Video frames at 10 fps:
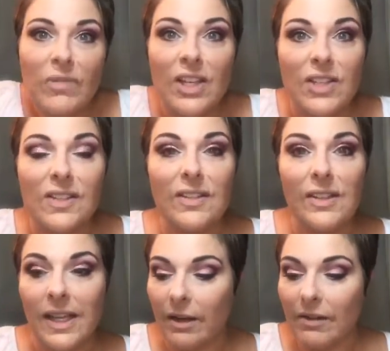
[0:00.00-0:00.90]

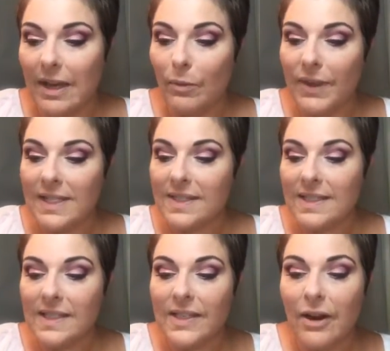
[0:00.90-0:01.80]
I don't think it's
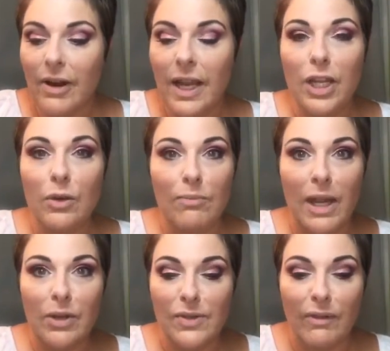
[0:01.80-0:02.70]
necessary. You can
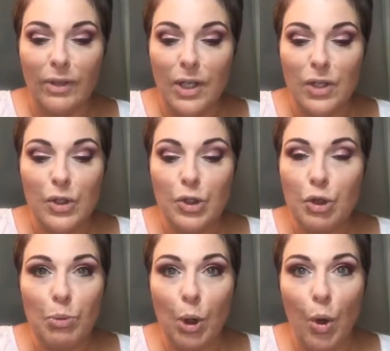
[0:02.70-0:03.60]
make yourself look
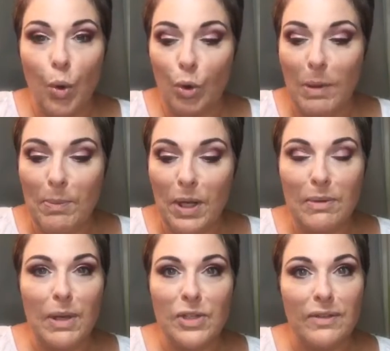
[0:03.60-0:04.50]
super old by putting
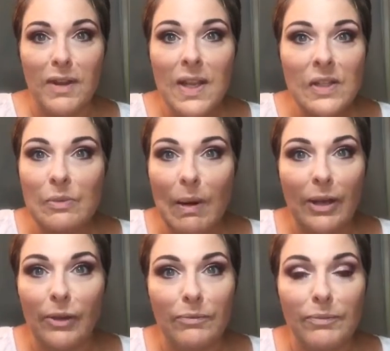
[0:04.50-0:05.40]
a bunch of
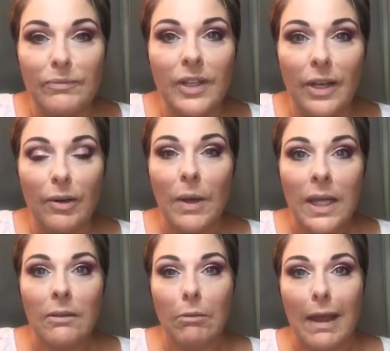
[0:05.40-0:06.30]
spider,
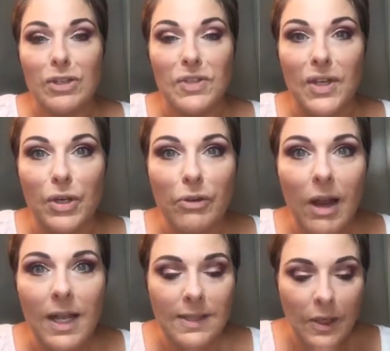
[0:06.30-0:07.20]
lashes under
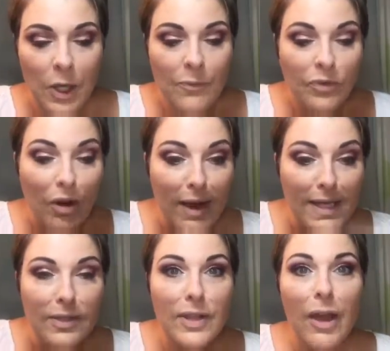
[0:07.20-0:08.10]
your eyes. All
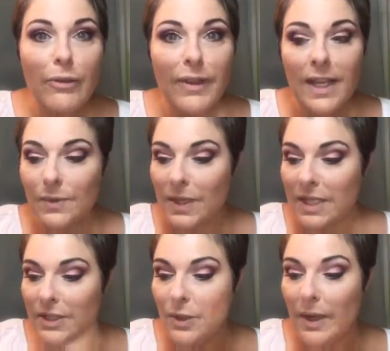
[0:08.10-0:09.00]
right, so the other thing is we
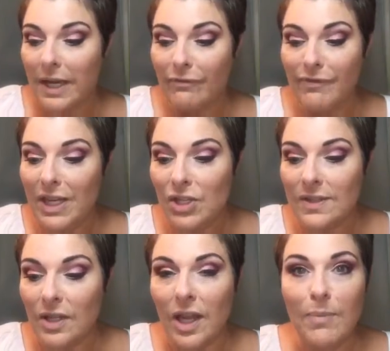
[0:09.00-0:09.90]
need to do, we got to finish
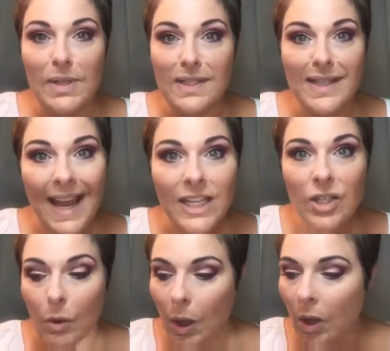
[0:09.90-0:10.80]
this look up. It's taking
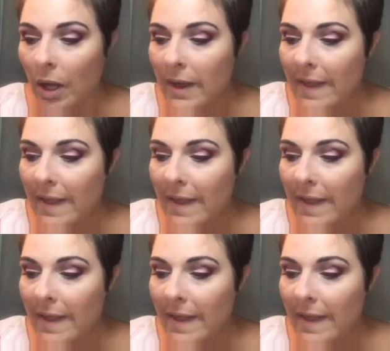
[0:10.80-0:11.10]
so long.